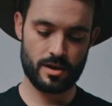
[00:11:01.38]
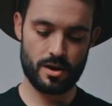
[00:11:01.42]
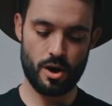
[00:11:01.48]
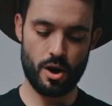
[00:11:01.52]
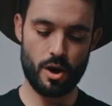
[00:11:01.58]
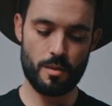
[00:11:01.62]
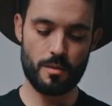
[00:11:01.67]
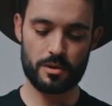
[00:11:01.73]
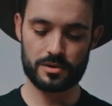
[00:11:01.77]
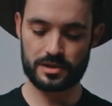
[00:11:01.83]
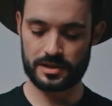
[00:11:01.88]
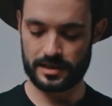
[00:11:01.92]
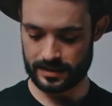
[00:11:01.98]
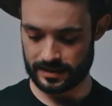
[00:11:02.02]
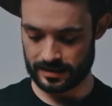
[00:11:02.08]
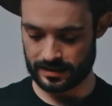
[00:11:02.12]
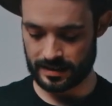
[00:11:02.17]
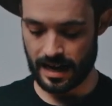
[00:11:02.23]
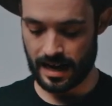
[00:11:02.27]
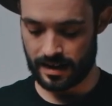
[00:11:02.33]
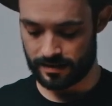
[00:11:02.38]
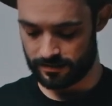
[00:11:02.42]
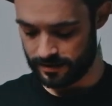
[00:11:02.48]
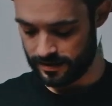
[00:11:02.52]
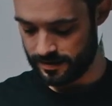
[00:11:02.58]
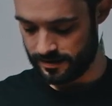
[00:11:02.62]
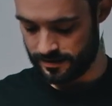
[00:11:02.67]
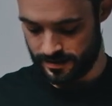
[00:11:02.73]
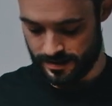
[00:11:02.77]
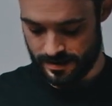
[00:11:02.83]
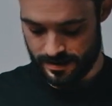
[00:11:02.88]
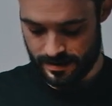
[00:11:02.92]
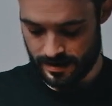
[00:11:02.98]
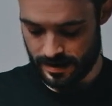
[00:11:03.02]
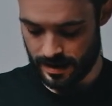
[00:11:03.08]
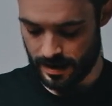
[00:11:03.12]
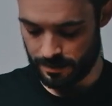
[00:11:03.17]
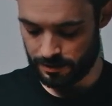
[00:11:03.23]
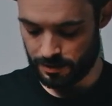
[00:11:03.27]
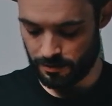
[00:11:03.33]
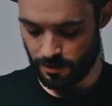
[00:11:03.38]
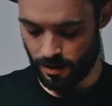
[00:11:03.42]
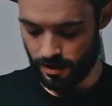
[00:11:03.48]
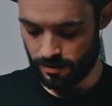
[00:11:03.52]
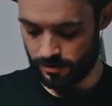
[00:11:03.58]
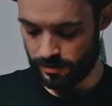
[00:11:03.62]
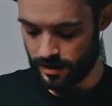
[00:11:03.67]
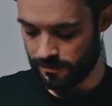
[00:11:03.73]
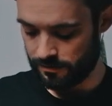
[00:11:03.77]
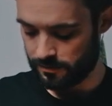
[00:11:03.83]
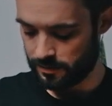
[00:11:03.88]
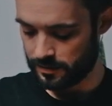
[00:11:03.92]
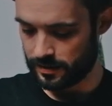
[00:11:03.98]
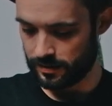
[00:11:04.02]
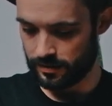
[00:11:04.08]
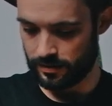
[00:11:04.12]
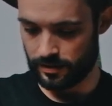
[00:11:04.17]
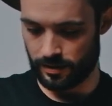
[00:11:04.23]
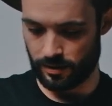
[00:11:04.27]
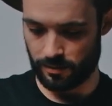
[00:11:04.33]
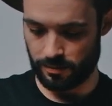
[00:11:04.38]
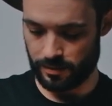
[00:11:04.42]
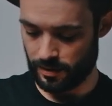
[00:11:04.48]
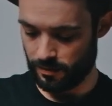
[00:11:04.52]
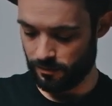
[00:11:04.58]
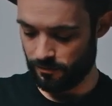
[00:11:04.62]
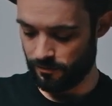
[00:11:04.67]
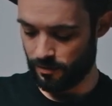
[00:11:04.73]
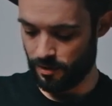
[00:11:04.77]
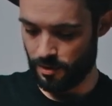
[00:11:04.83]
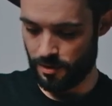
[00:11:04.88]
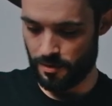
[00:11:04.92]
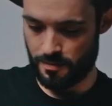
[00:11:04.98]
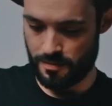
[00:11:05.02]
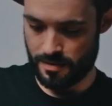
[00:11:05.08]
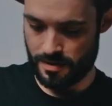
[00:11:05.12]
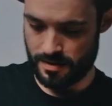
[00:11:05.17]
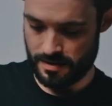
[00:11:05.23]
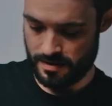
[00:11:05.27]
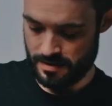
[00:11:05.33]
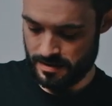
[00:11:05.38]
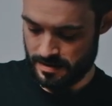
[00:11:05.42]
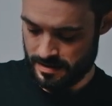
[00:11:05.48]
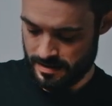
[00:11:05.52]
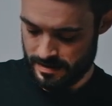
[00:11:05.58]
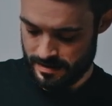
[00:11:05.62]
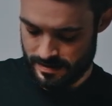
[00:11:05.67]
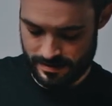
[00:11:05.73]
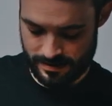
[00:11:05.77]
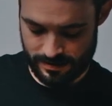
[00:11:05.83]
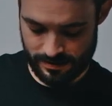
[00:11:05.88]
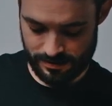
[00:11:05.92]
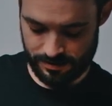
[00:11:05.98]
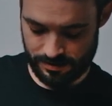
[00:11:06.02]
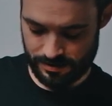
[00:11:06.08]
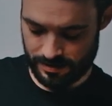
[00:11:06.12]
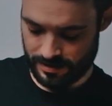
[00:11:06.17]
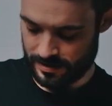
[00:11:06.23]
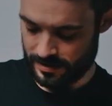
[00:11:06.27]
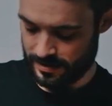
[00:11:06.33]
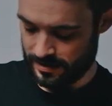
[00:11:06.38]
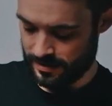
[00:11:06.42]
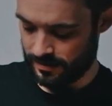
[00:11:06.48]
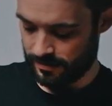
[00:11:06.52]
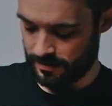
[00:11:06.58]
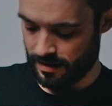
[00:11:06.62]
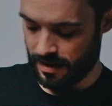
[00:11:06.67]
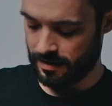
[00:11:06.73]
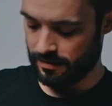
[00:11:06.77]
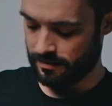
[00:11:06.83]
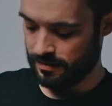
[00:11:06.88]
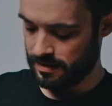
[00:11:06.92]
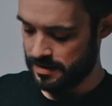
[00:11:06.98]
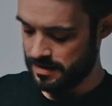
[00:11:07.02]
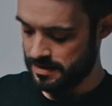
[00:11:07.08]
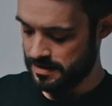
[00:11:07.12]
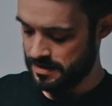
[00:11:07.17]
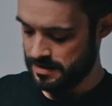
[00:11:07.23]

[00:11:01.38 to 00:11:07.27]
almost exactly. You are left with a little bit of room, just slightly,